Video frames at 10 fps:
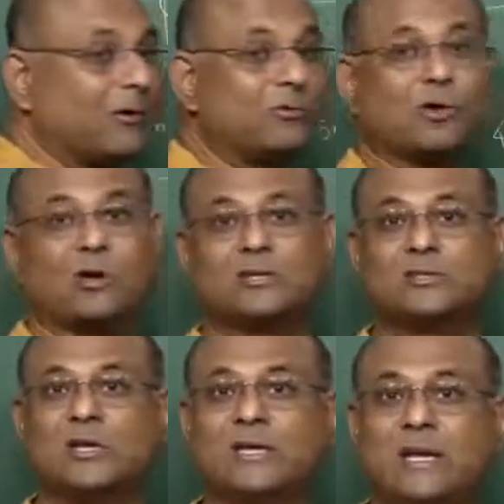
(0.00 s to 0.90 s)
amount
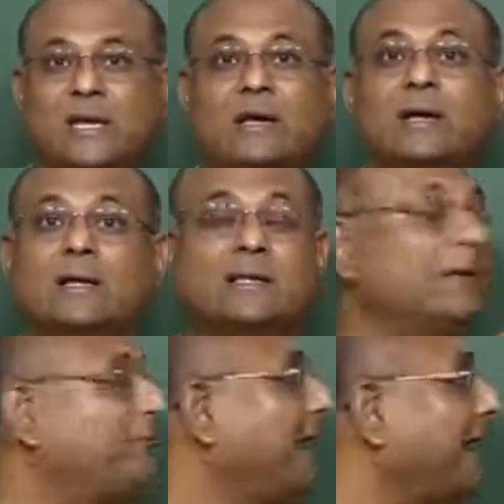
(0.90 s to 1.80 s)
horizontally.
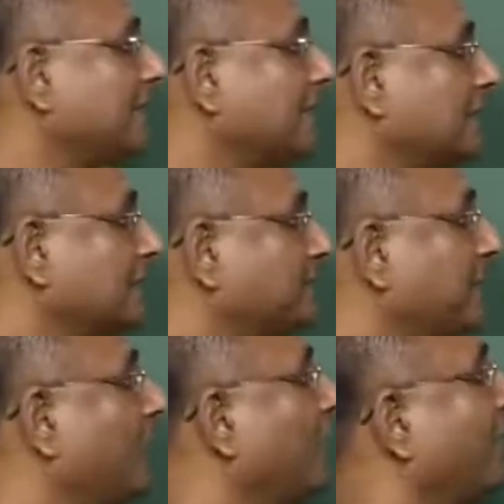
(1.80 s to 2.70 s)
The fact that this
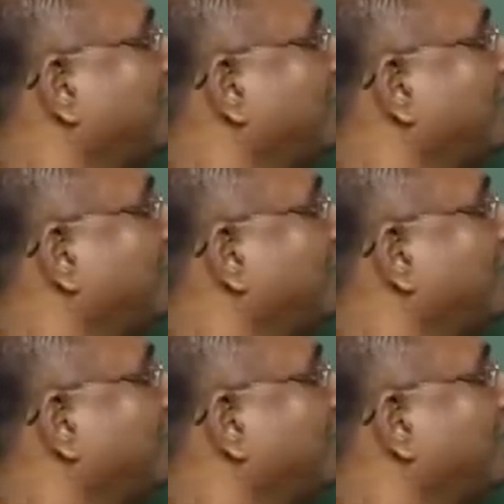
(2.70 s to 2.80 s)
fellow